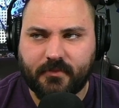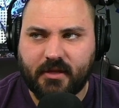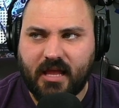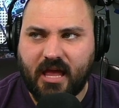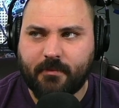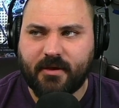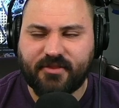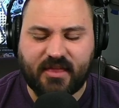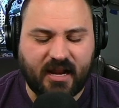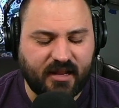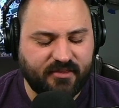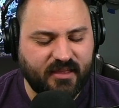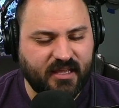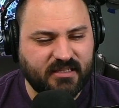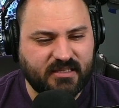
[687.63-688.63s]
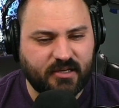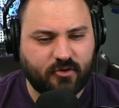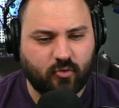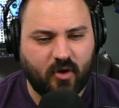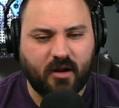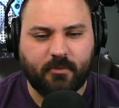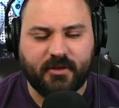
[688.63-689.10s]
How about that? I think it's
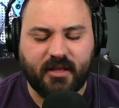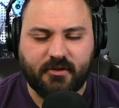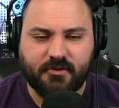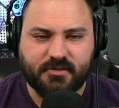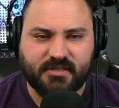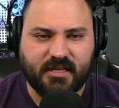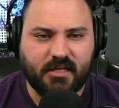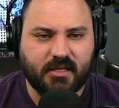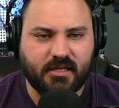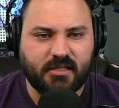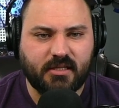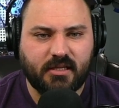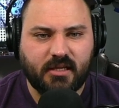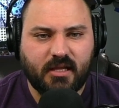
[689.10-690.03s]
incredibly understated.